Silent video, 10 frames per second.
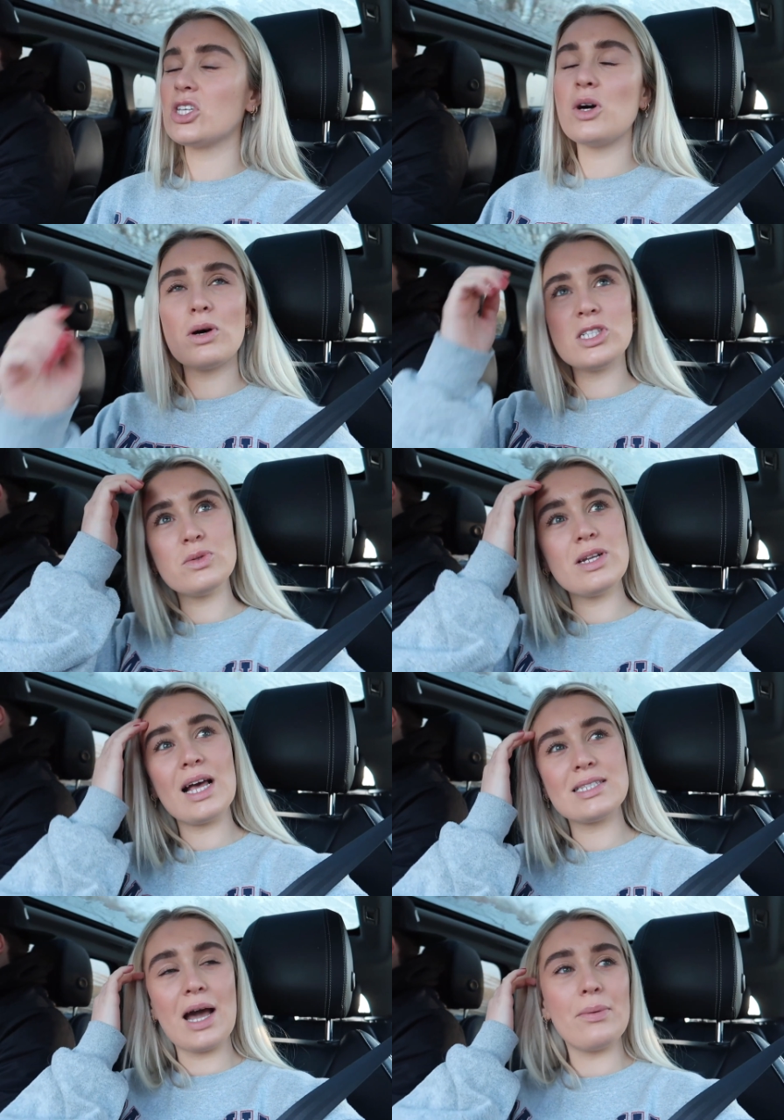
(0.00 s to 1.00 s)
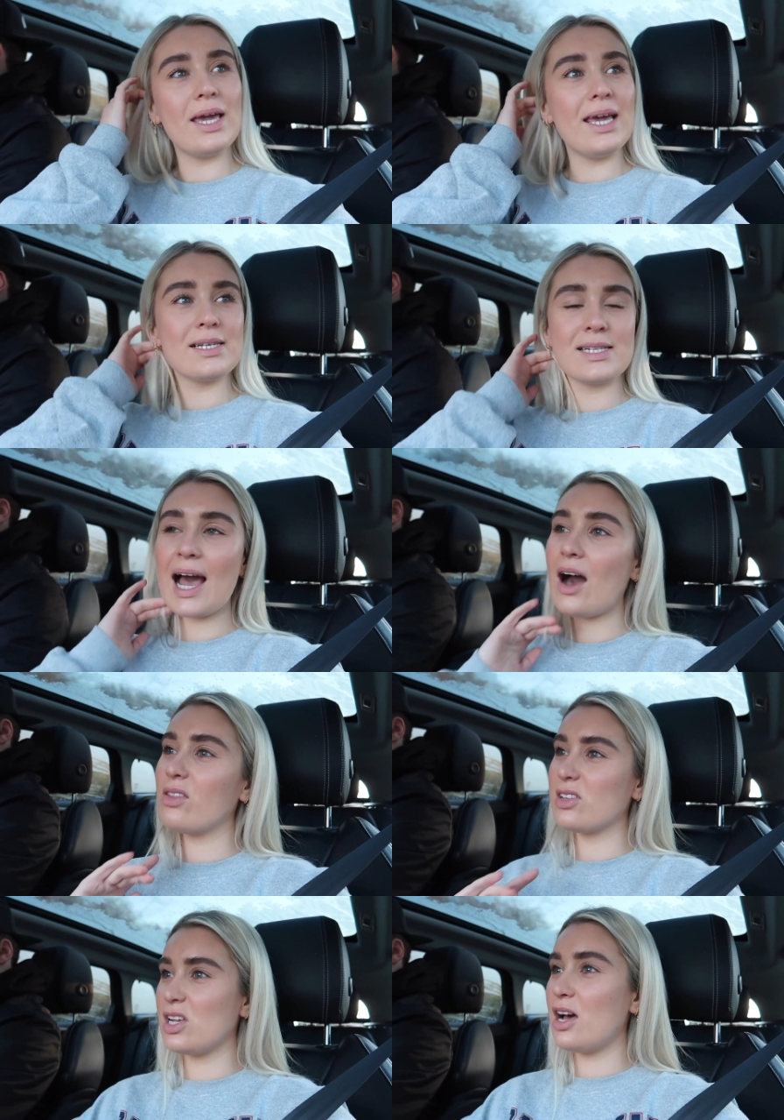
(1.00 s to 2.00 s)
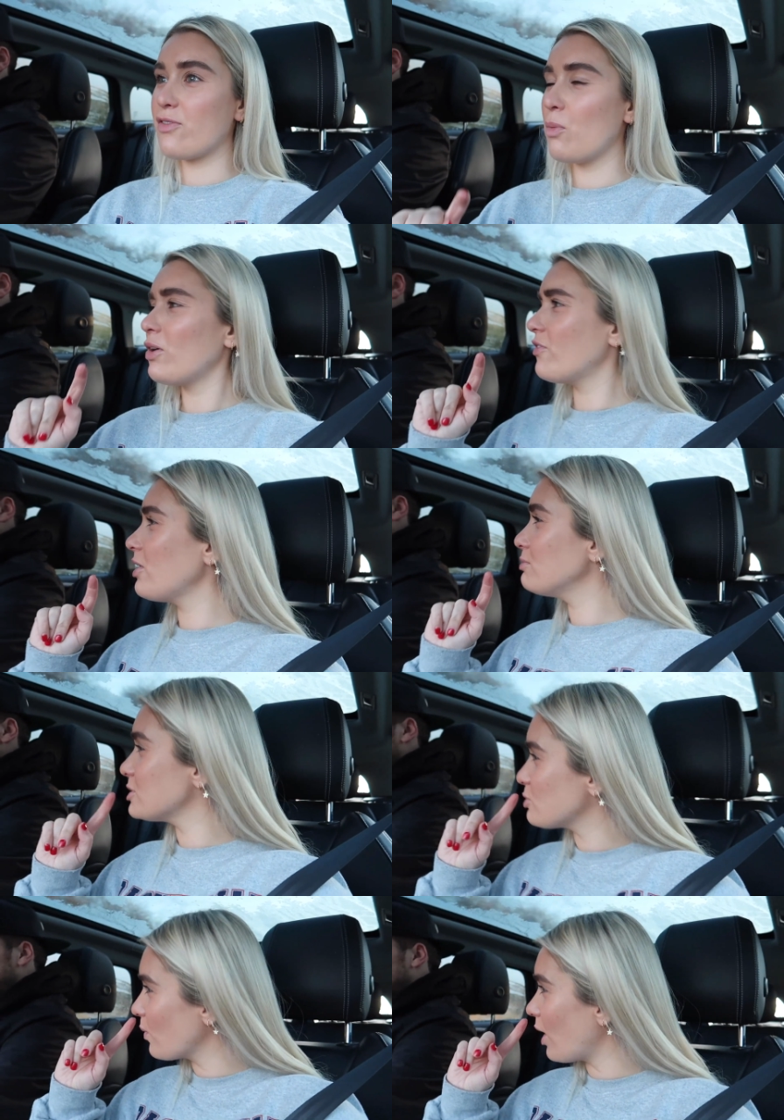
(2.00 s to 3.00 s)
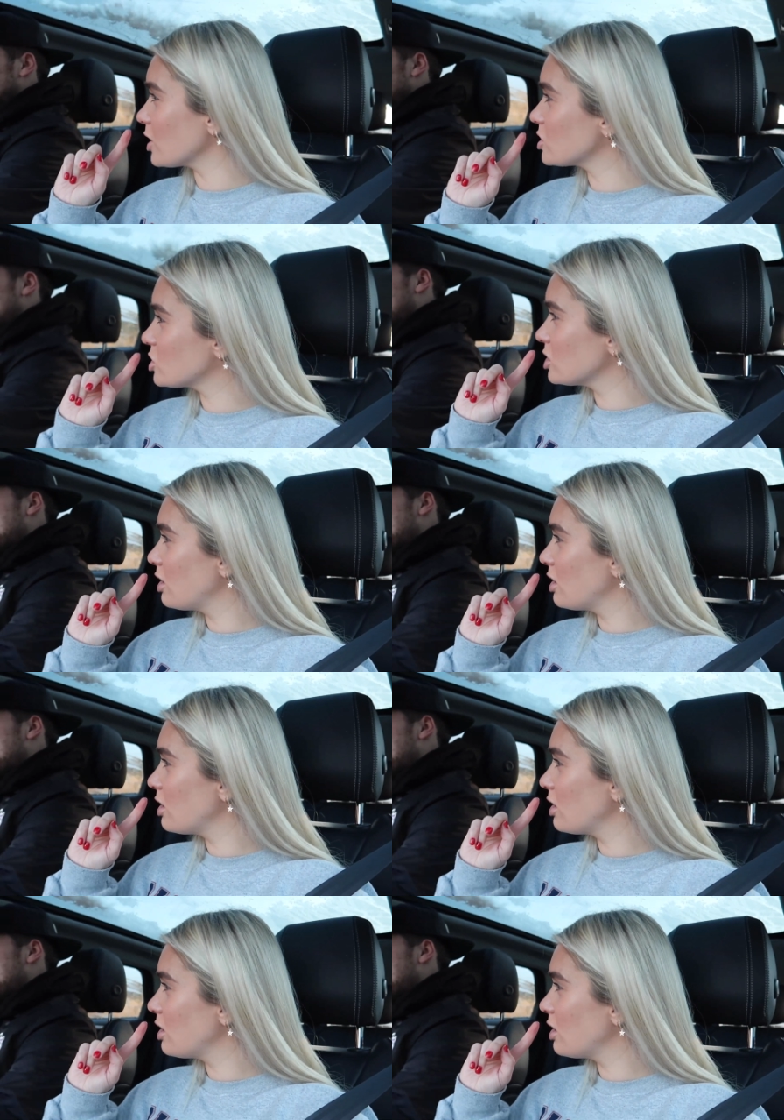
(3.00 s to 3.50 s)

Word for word: so what did we do last night? We sat on the sofa and what film did we watch?